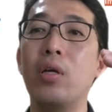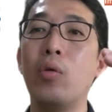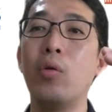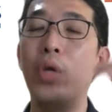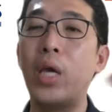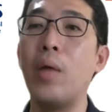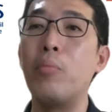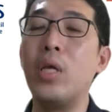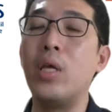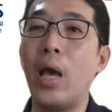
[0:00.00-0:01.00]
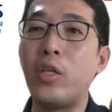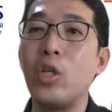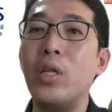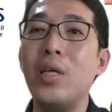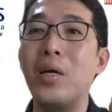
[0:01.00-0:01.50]
we can be
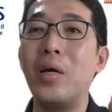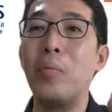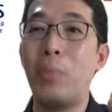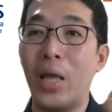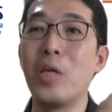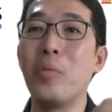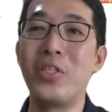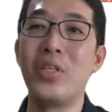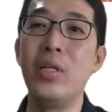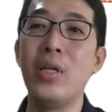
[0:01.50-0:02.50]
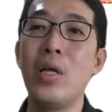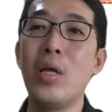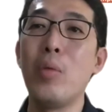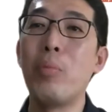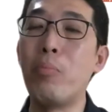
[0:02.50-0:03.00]
actually a better person,
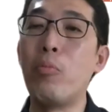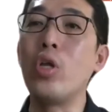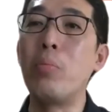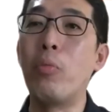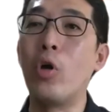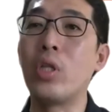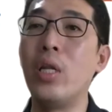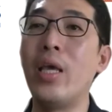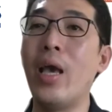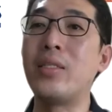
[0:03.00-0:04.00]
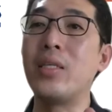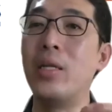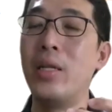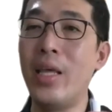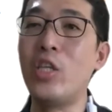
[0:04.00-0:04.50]
but more importantly, as a
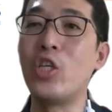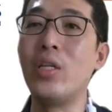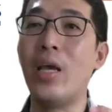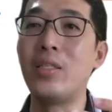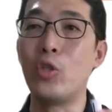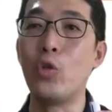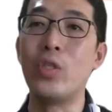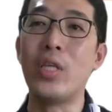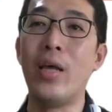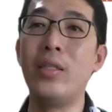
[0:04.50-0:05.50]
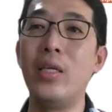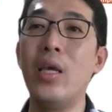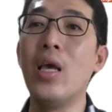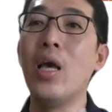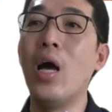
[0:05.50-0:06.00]
nation, as a society,
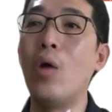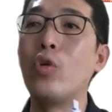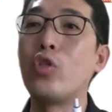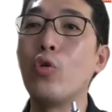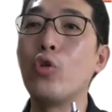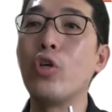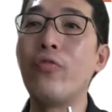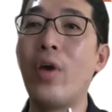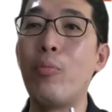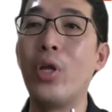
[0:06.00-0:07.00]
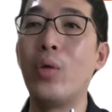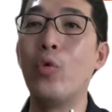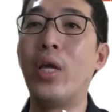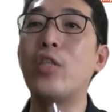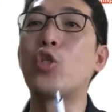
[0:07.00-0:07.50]
our social fabric will
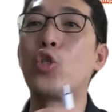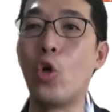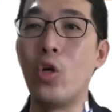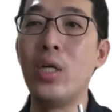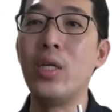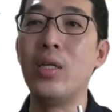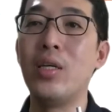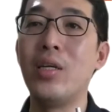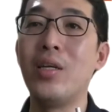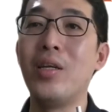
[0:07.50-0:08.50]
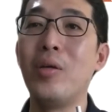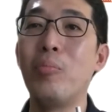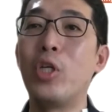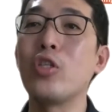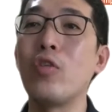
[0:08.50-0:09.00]
get stronger
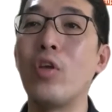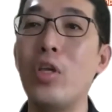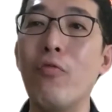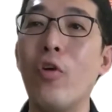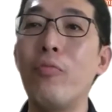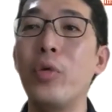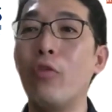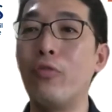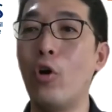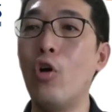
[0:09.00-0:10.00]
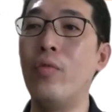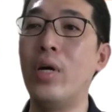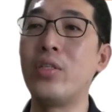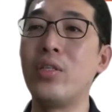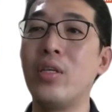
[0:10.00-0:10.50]
because of the involvement of all of
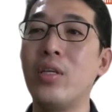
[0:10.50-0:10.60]
us.